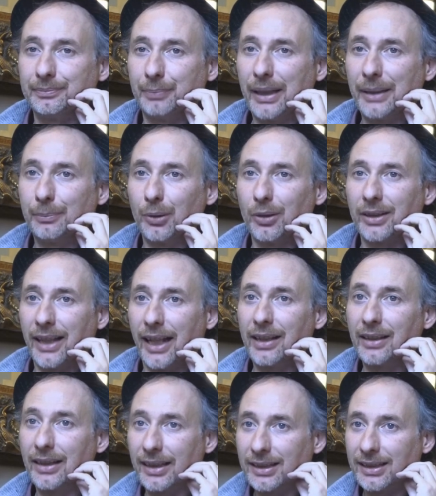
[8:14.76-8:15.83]
people
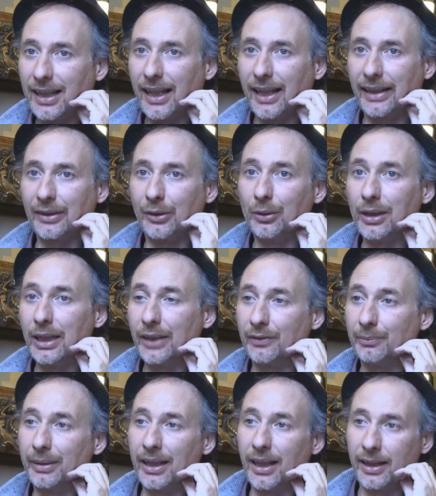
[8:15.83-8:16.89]
can decide to
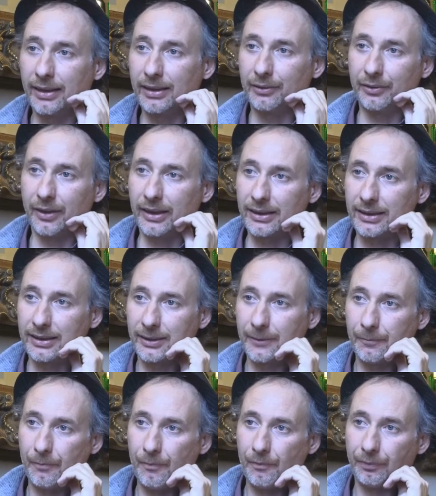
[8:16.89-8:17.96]
live behind a fence,
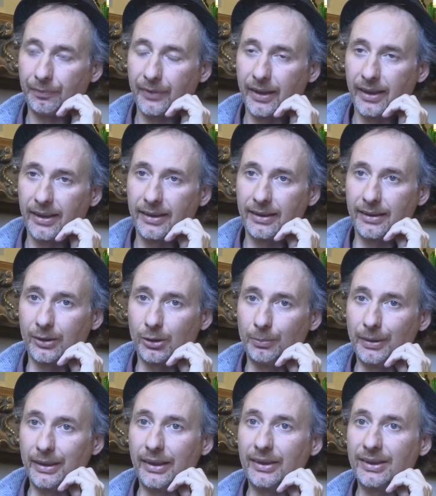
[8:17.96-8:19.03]

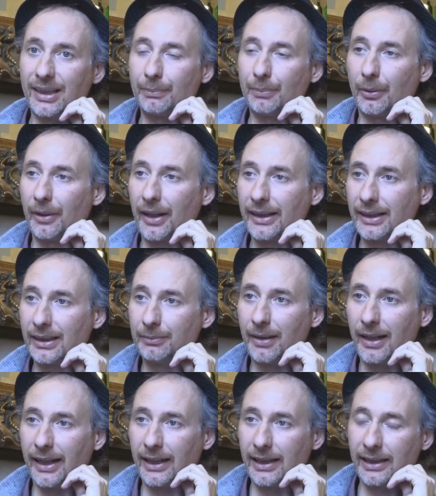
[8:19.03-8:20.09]
completely separated
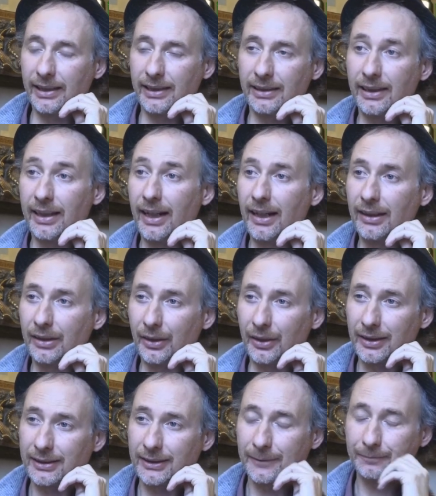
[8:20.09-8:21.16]
by the
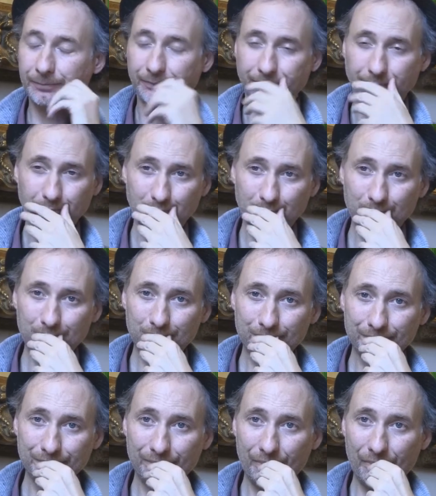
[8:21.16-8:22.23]
others.
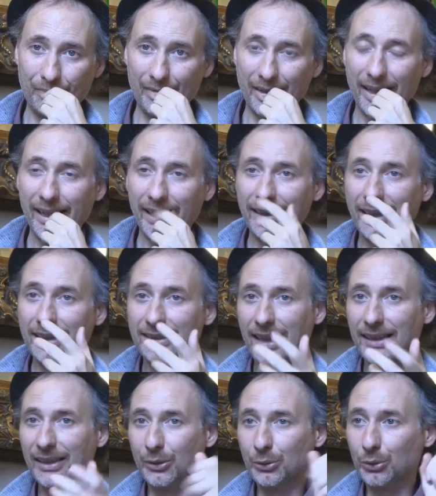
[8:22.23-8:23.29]
And I
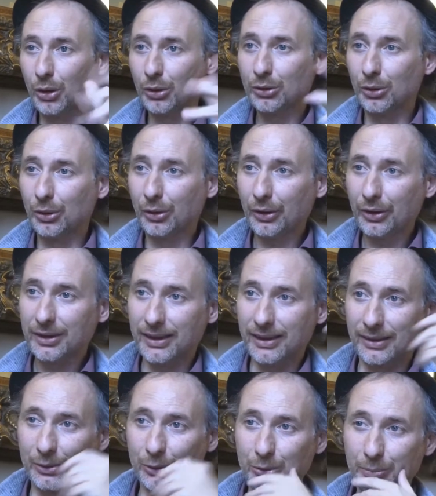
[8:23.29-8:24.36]
started to knock doors
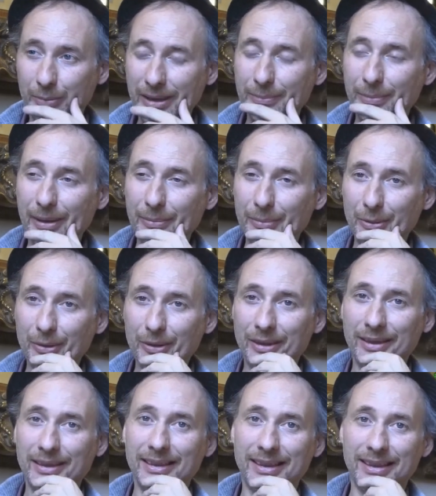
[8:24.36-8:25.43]
and to meet people,
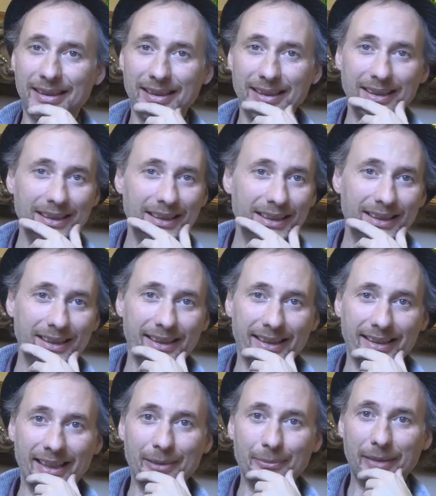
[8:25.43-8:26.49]
and
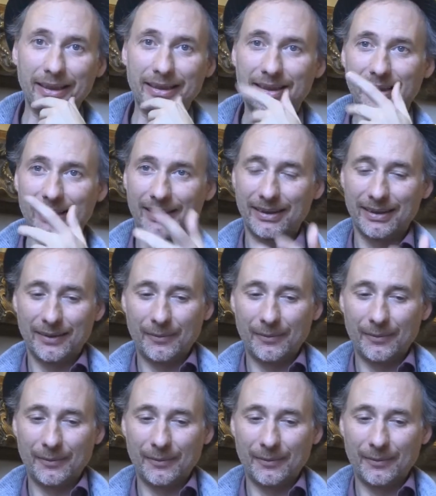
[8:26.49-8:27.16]
I met